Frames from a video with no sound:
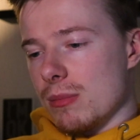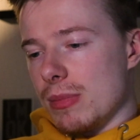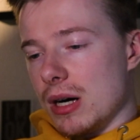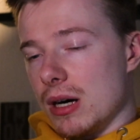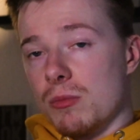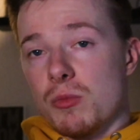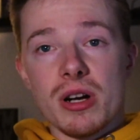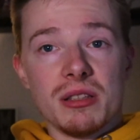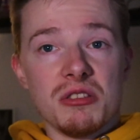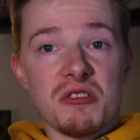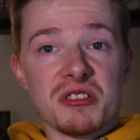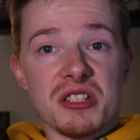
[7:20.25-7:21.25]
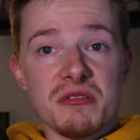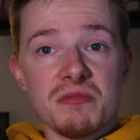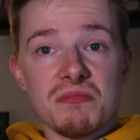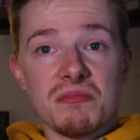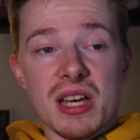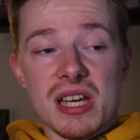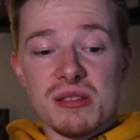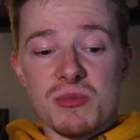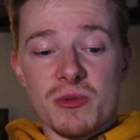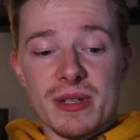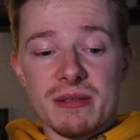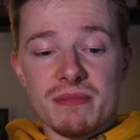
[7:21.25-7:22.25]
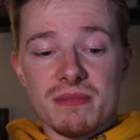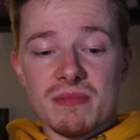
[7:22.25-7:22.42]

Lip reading: But we're in lockdown at the moment